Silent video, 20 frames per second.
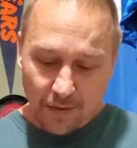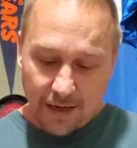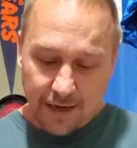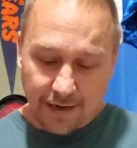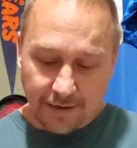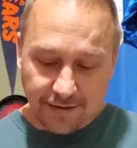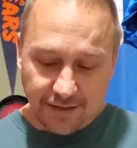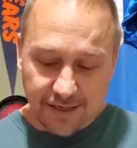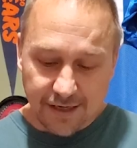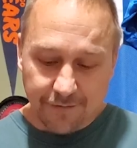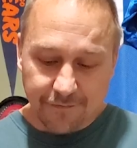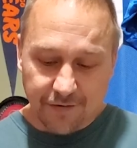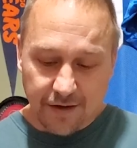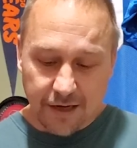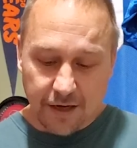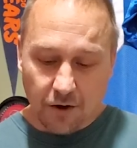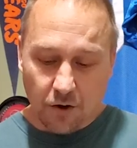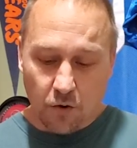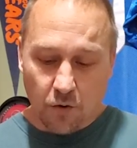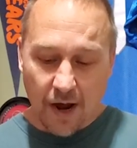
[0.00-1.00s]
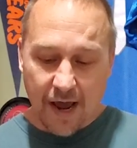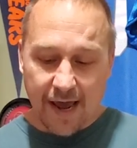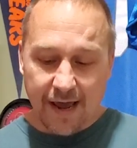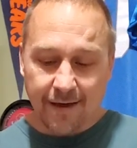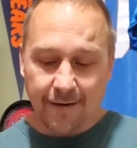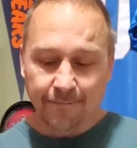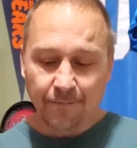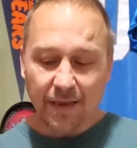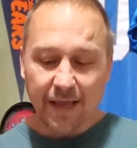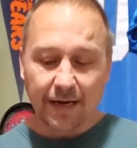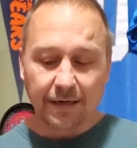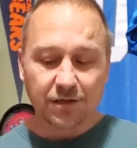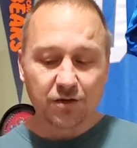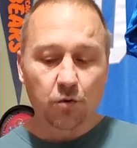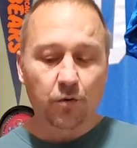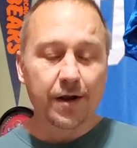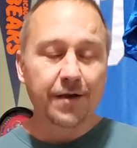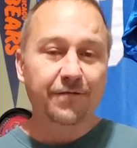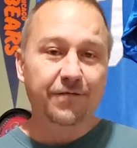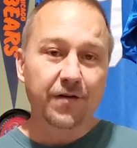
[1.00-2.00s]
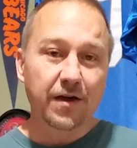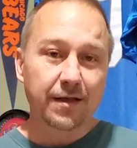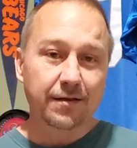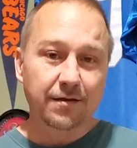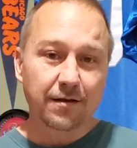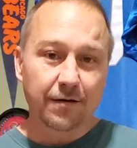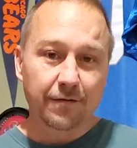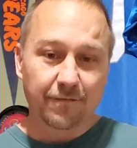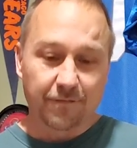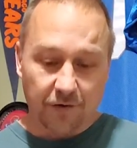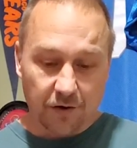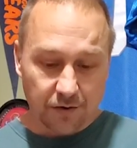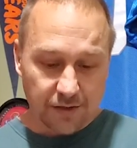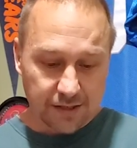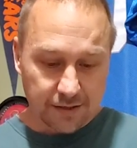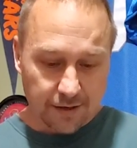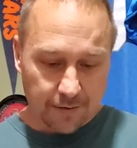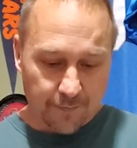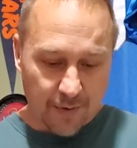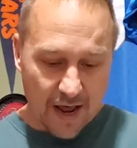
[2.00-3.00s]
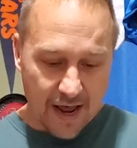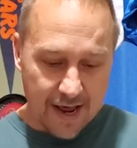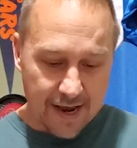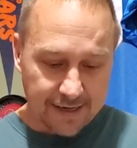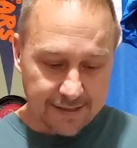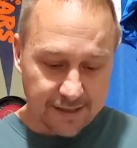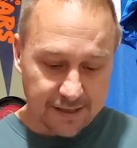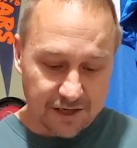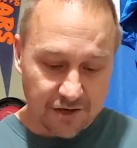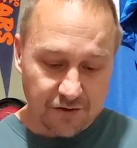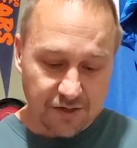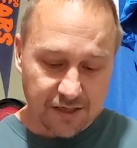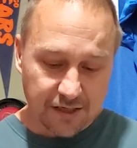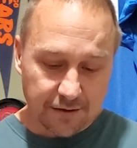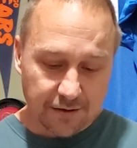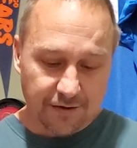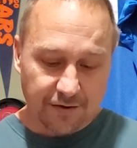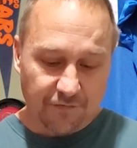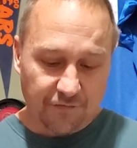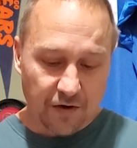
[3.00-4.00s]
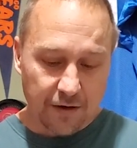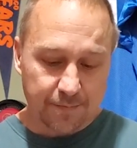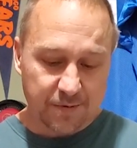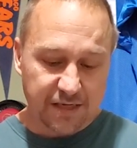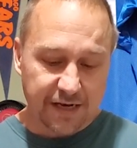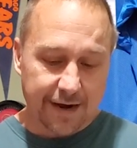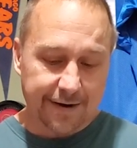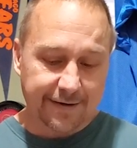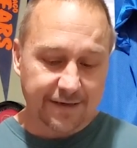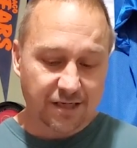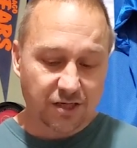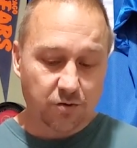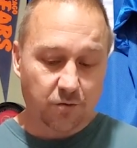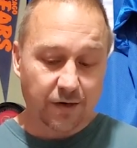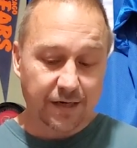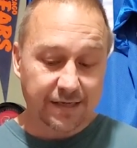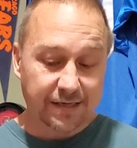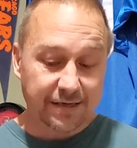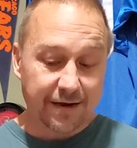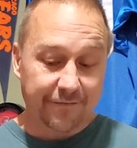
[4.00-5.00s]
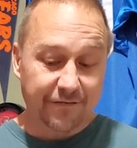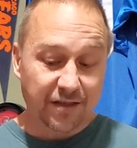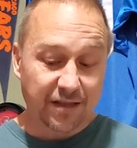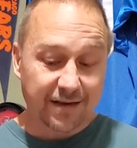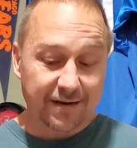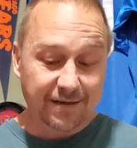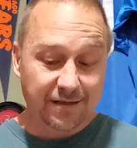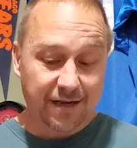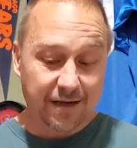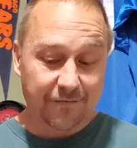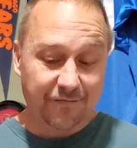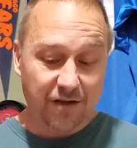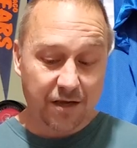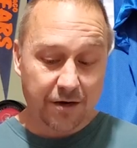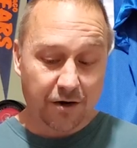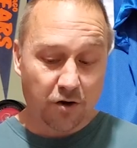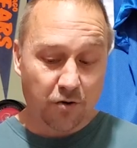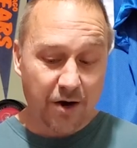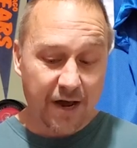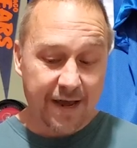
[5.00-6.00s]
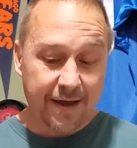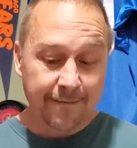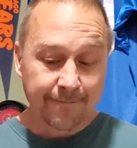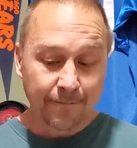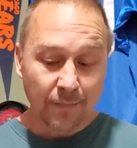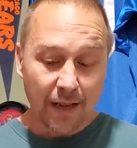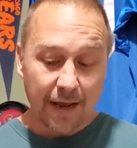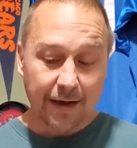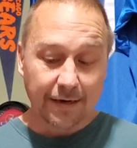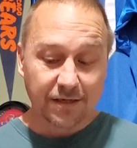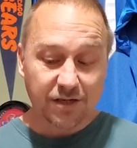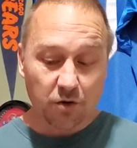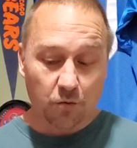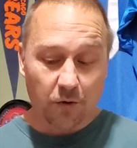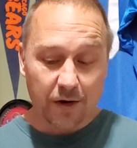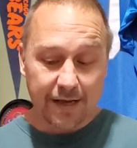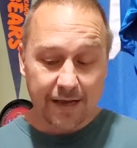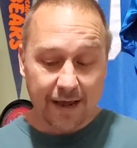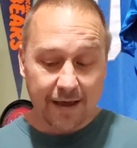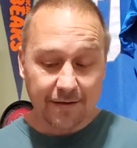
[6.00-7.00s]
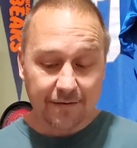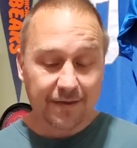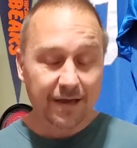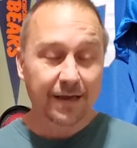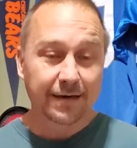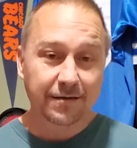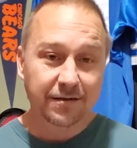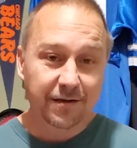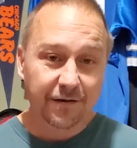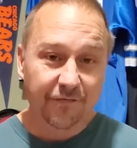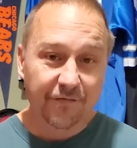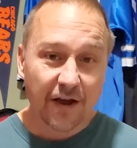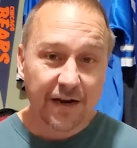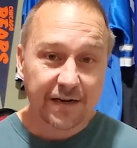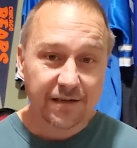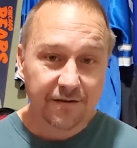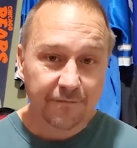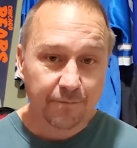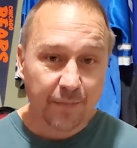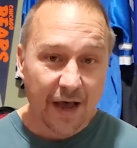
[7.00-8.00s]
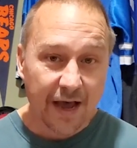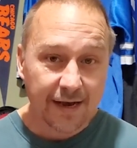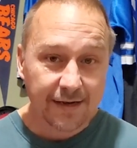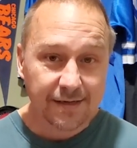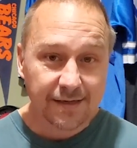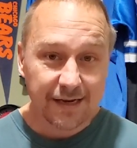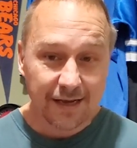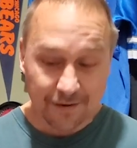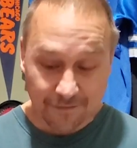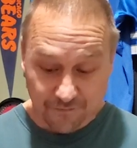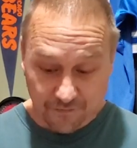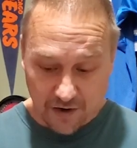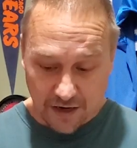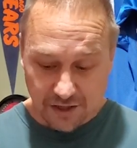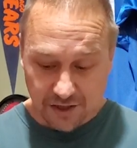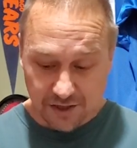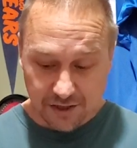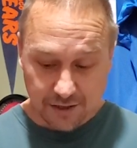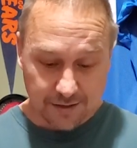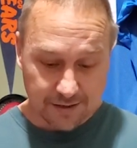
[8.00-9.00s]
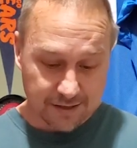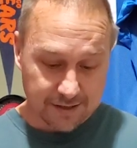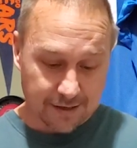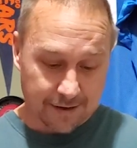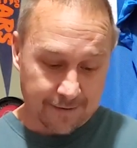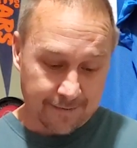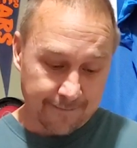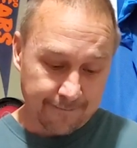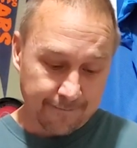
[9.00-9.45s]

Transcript: in DVOA and 25th versus the pass. Houston, on the flip side, is 27th in DVOA and 28th in defensive pass efficiency.